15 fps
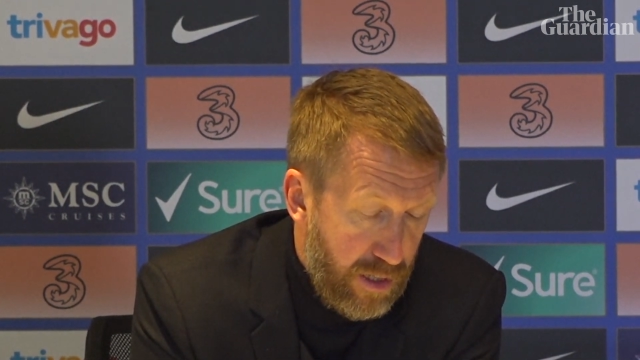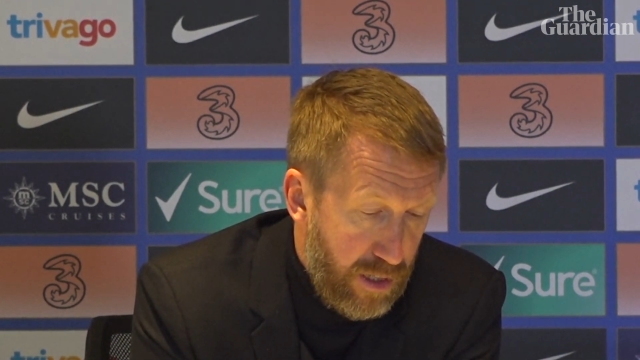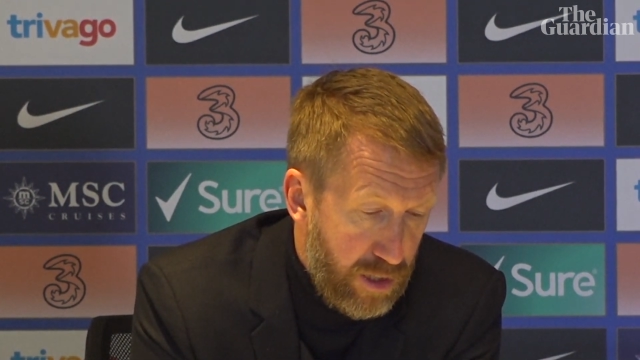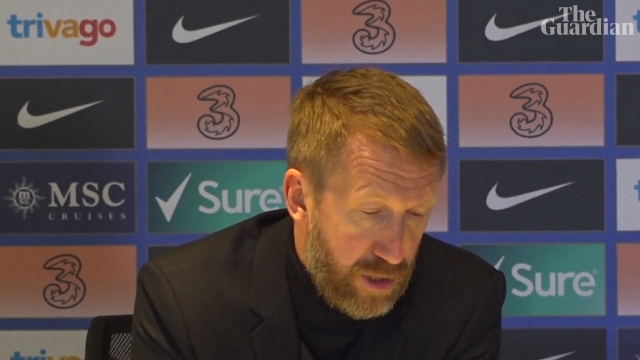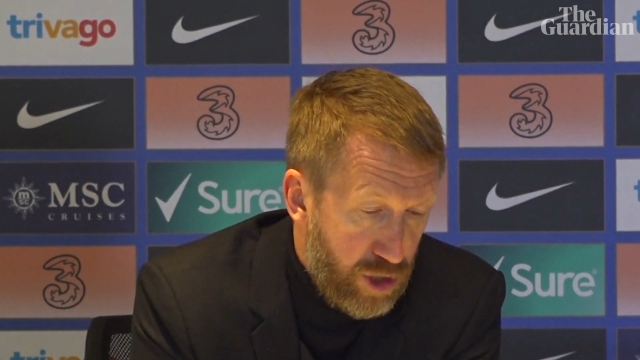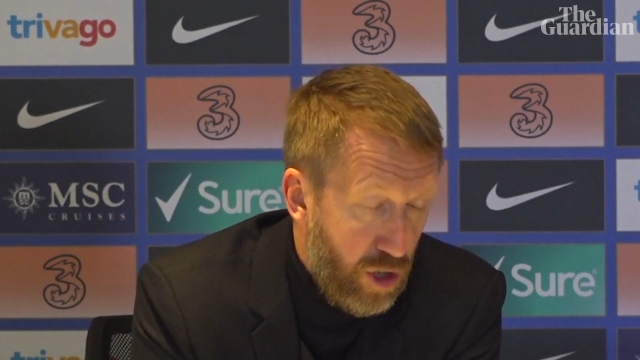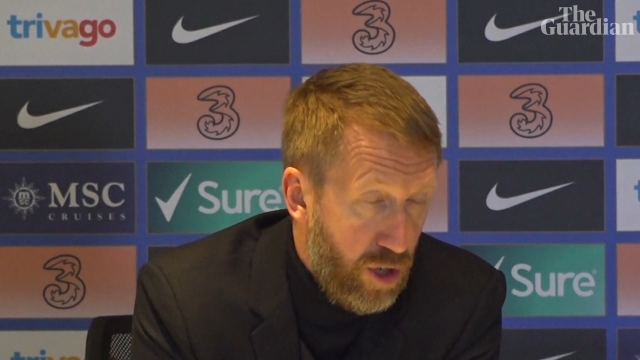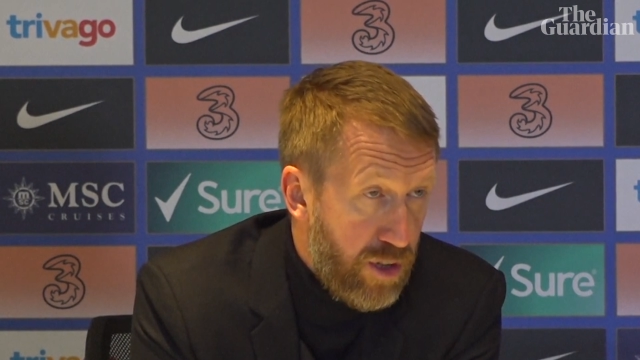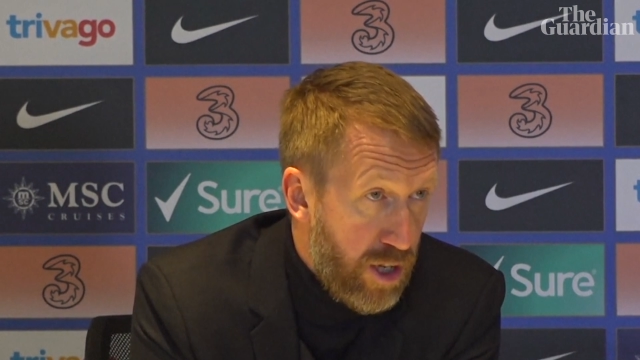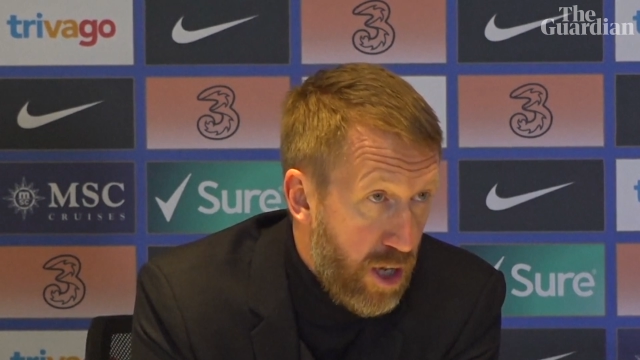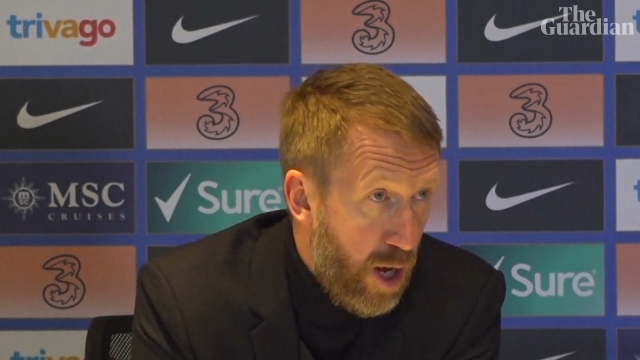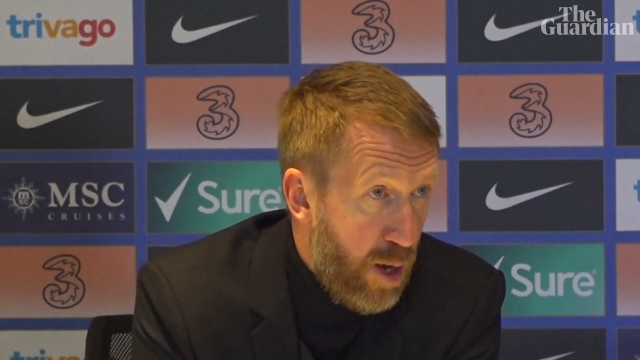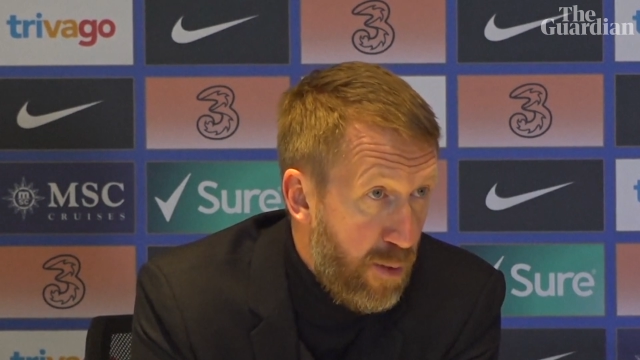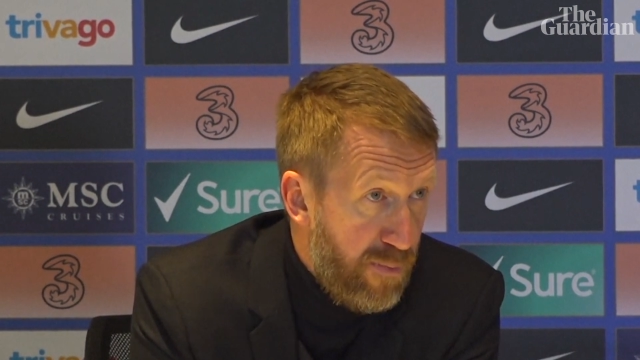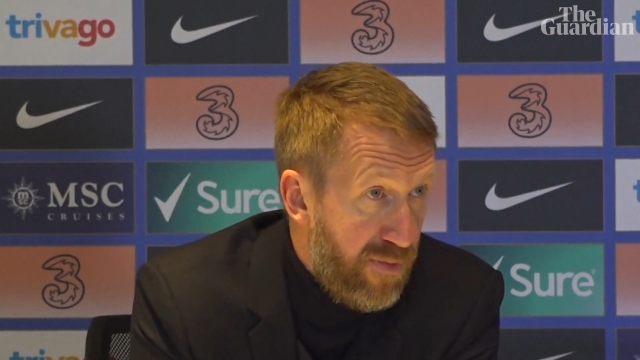shot in the
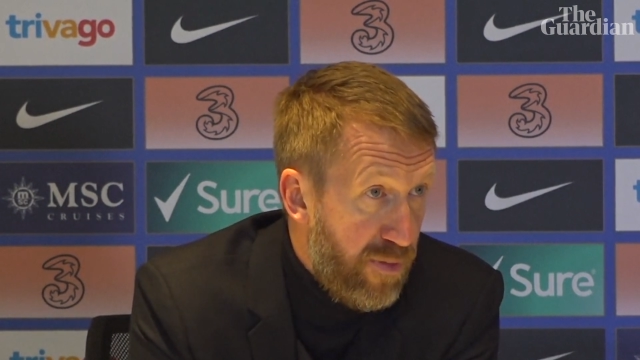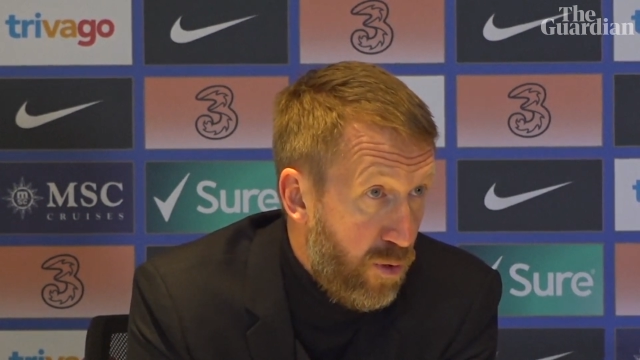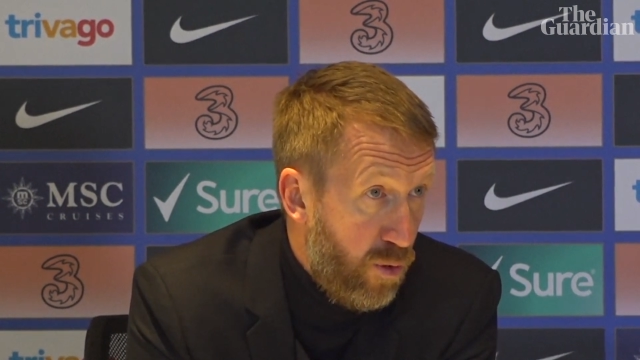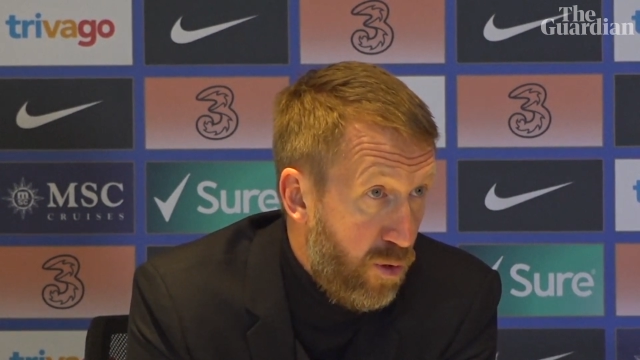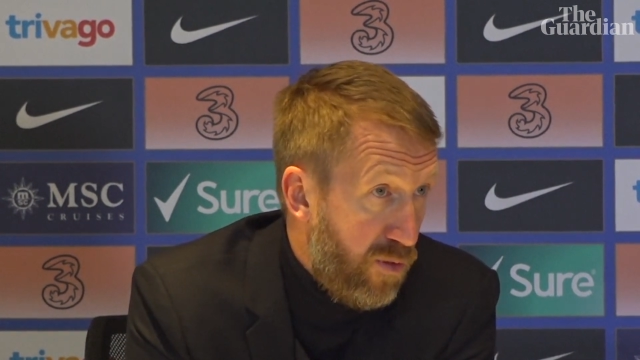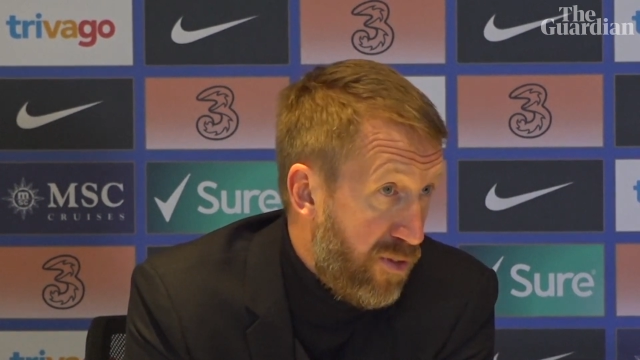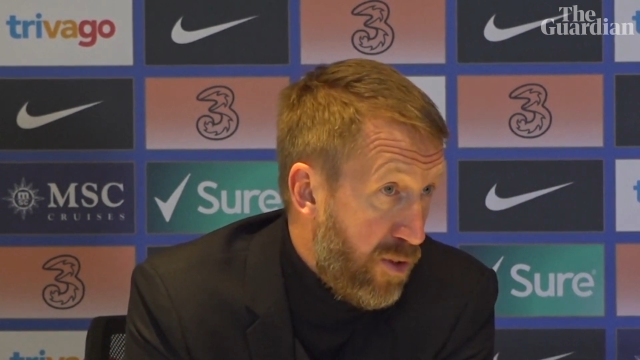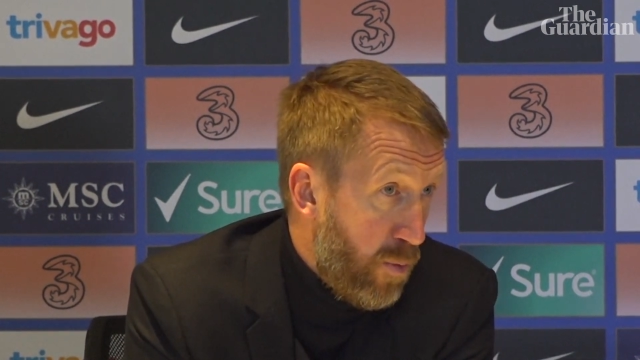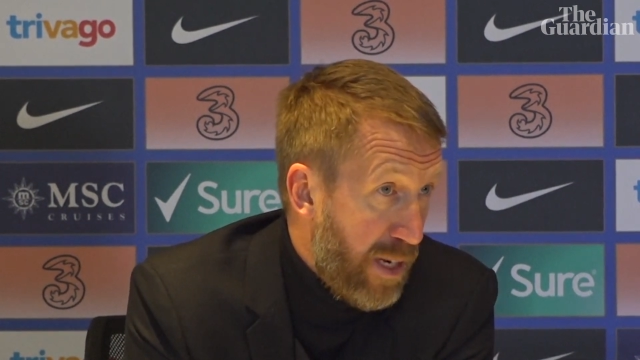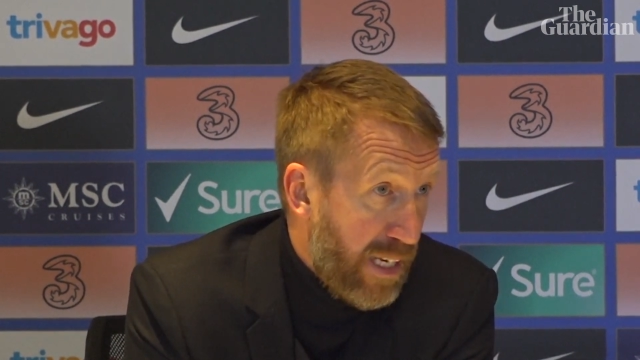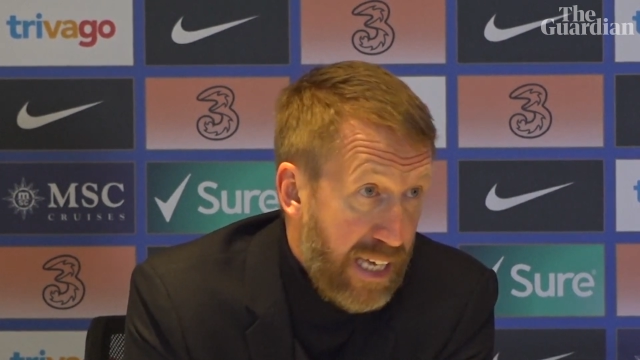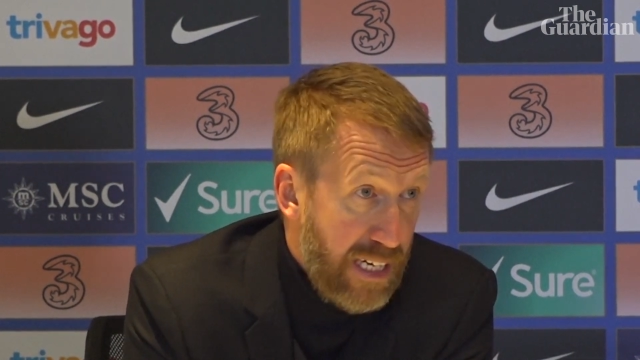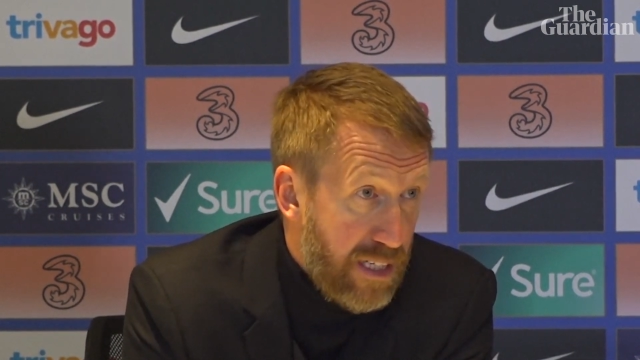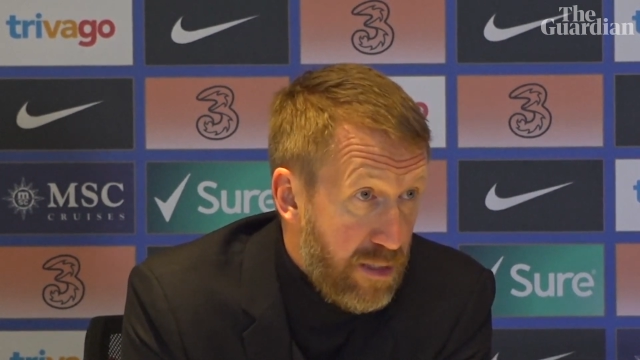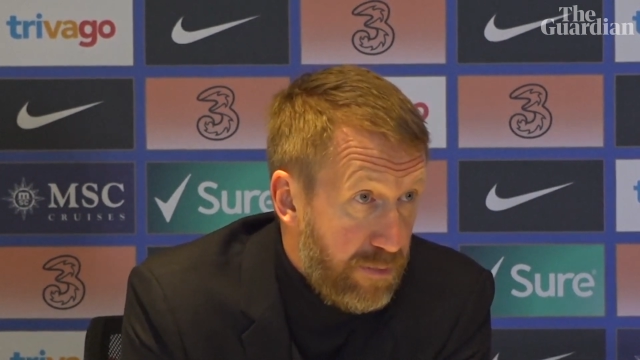arm for the
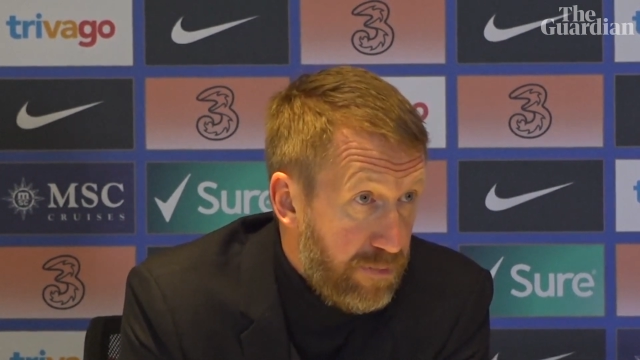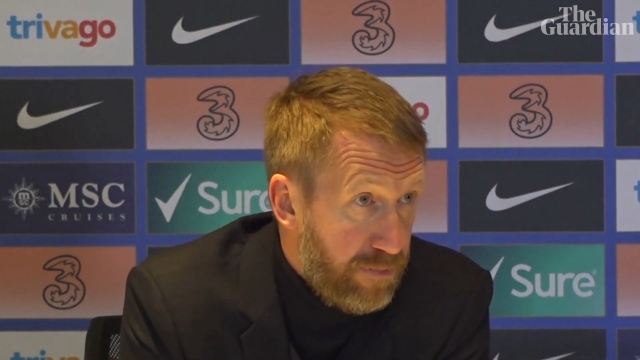weekend.